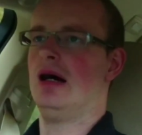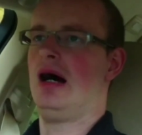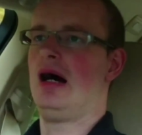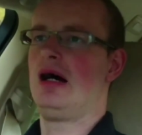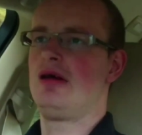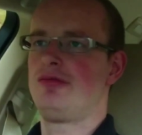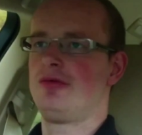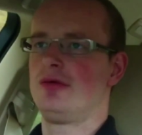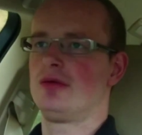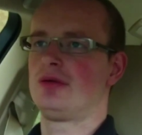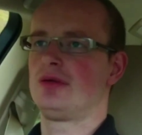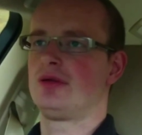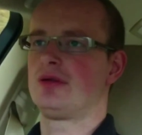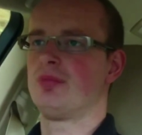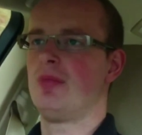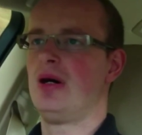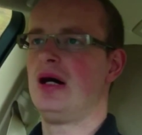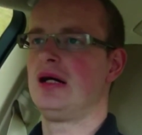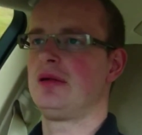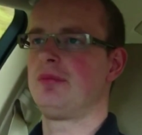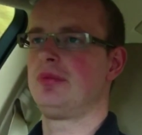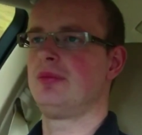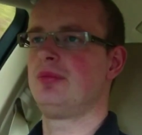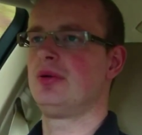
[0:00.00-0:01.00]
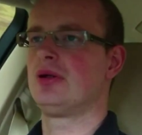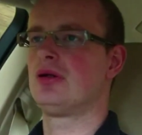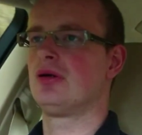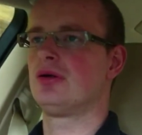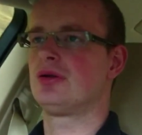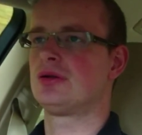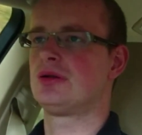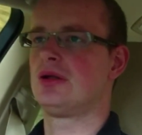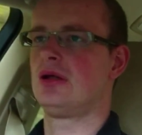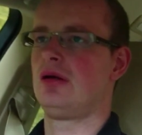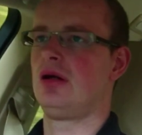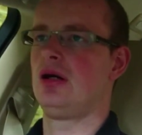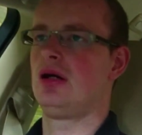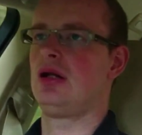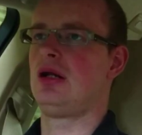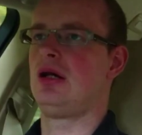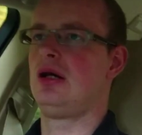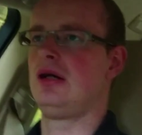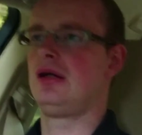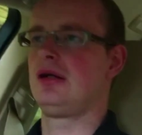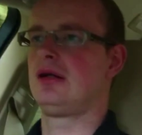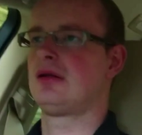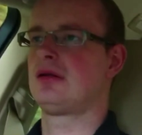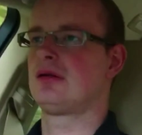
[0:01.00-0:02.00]
I thought it might be because there are
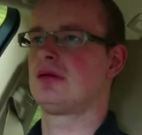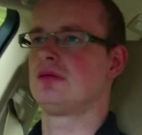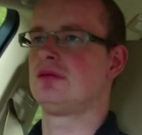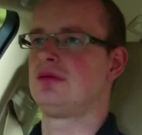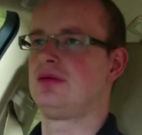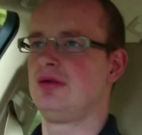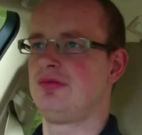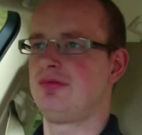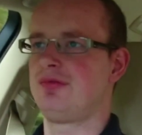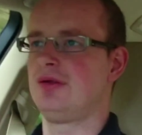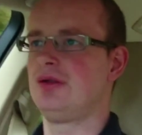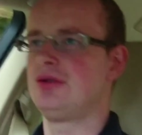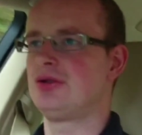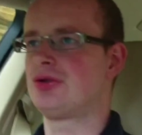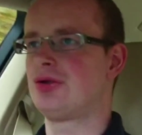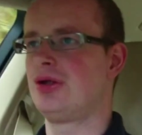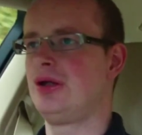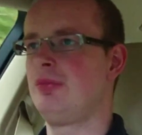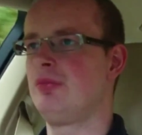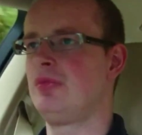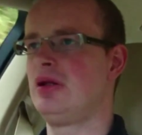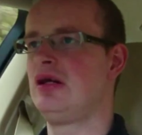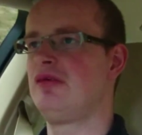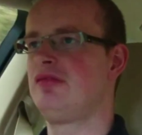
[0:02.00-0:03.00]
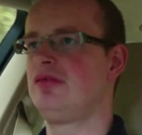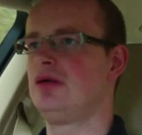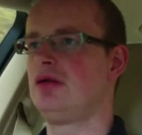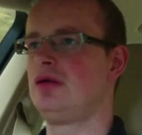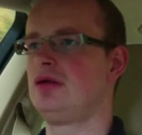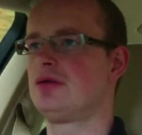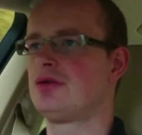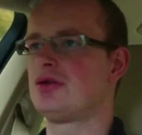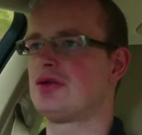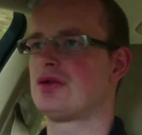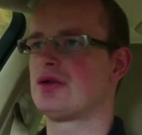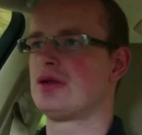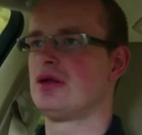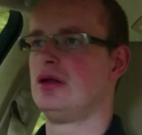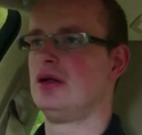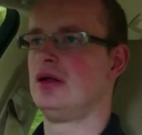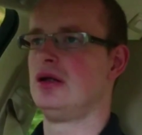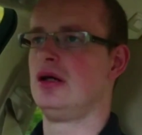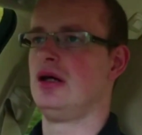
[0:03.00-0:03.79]
like different trim levels.